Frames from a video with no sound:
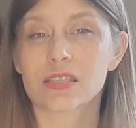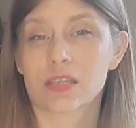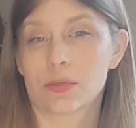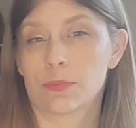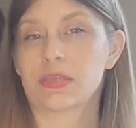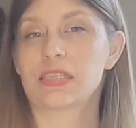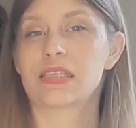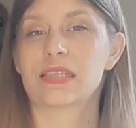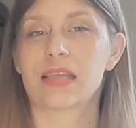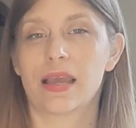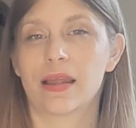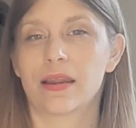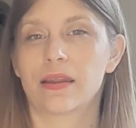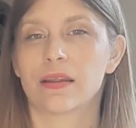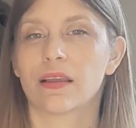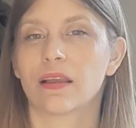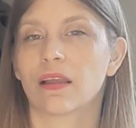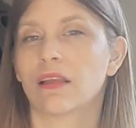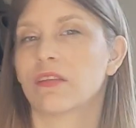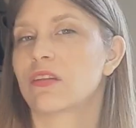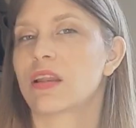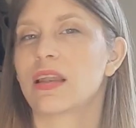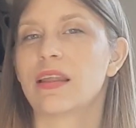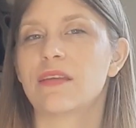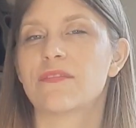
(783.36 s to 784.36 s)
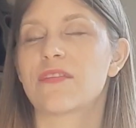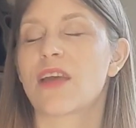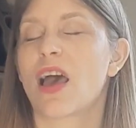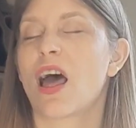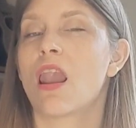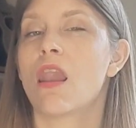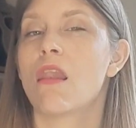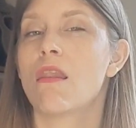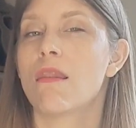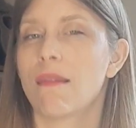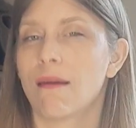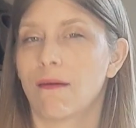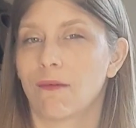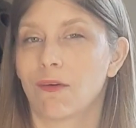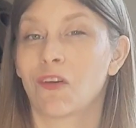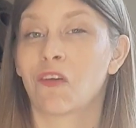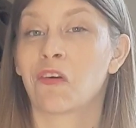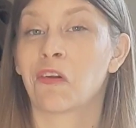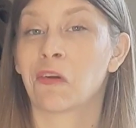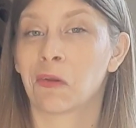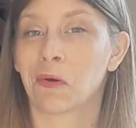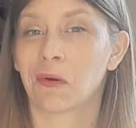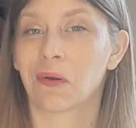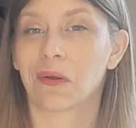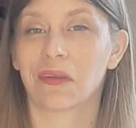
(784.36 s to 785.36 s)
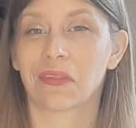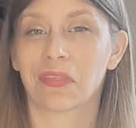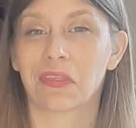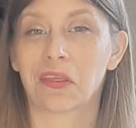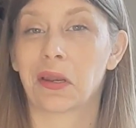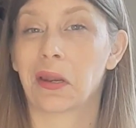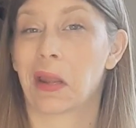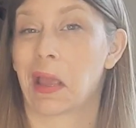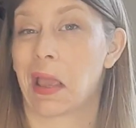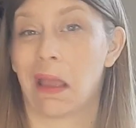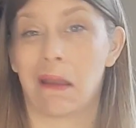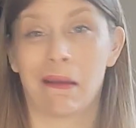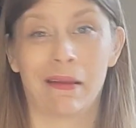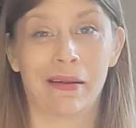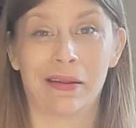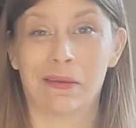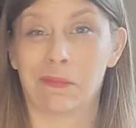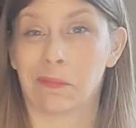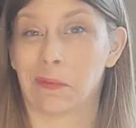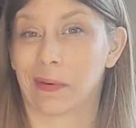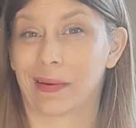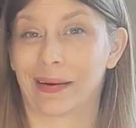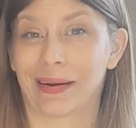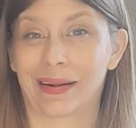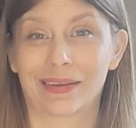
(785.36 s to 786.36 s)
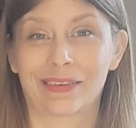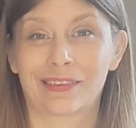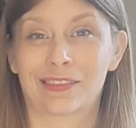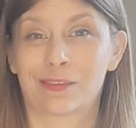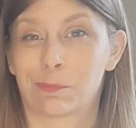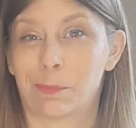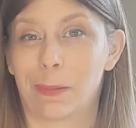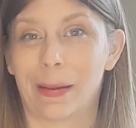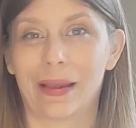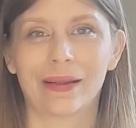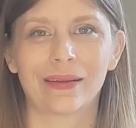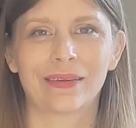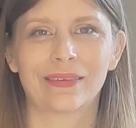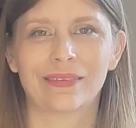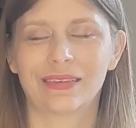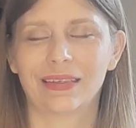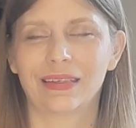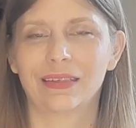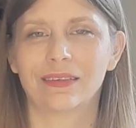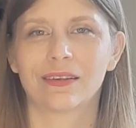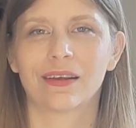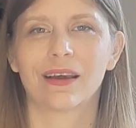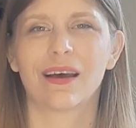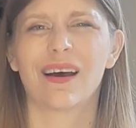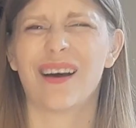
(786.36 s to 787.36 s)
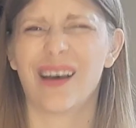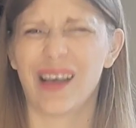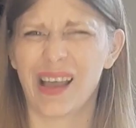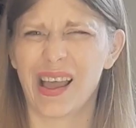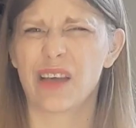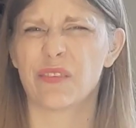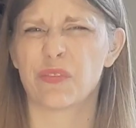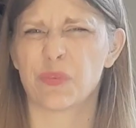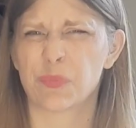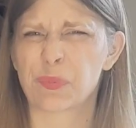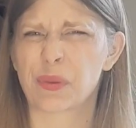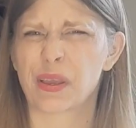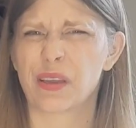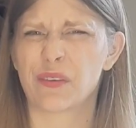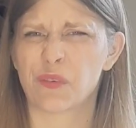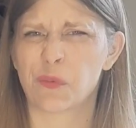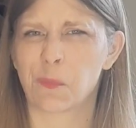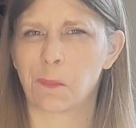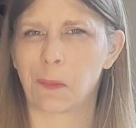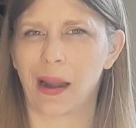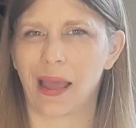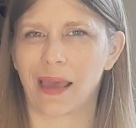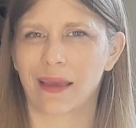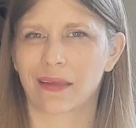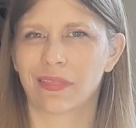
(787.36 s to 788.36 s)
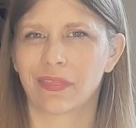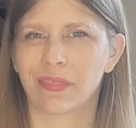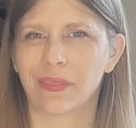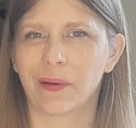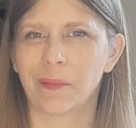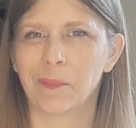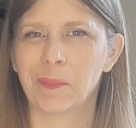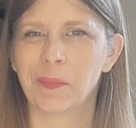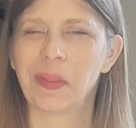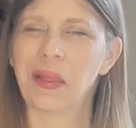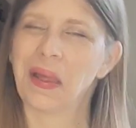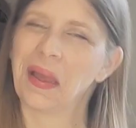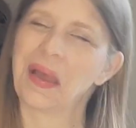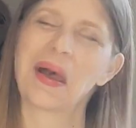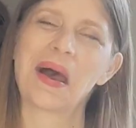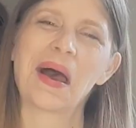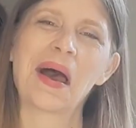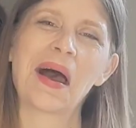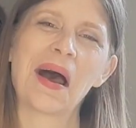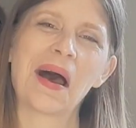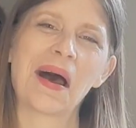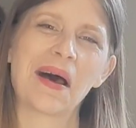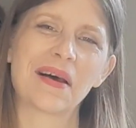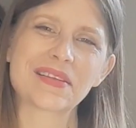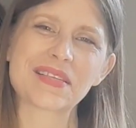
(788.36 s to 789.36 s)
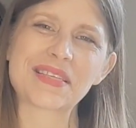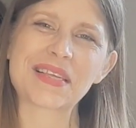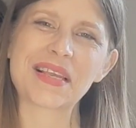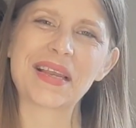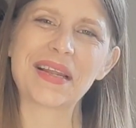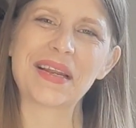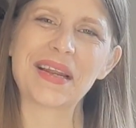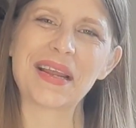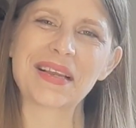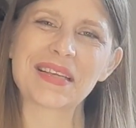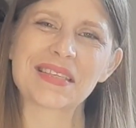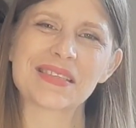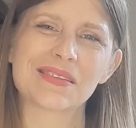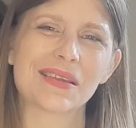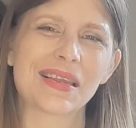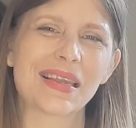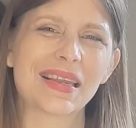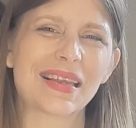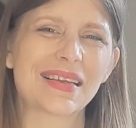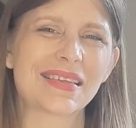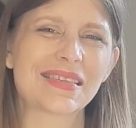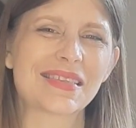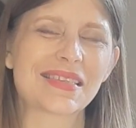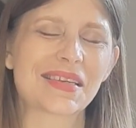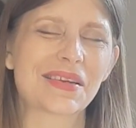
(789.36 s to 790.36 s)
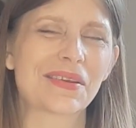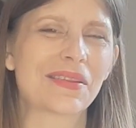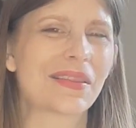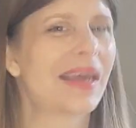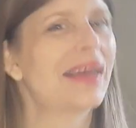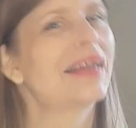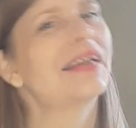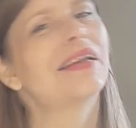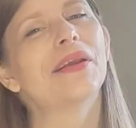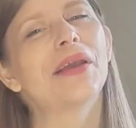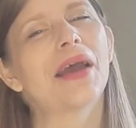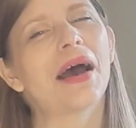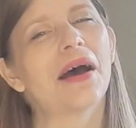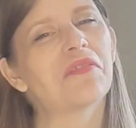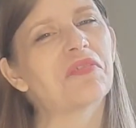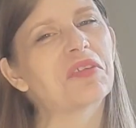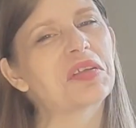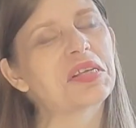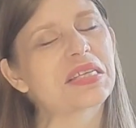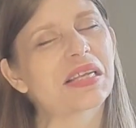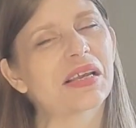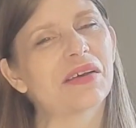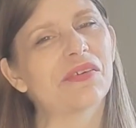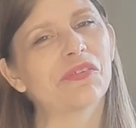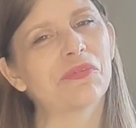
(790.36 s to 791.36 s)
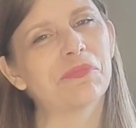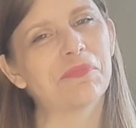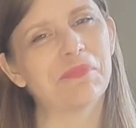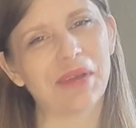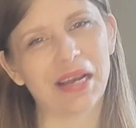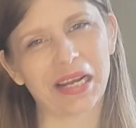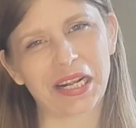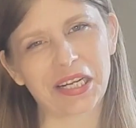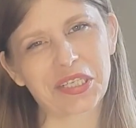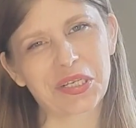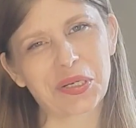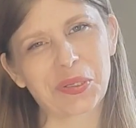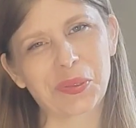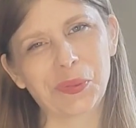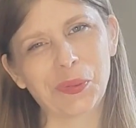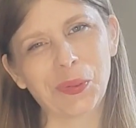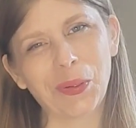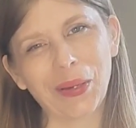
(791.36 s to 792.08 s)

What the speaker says: to be said, has lived a lot longer than anyone expected. I have a bit of a black thumb. I'll see you next week. Until then, you have yourself a magical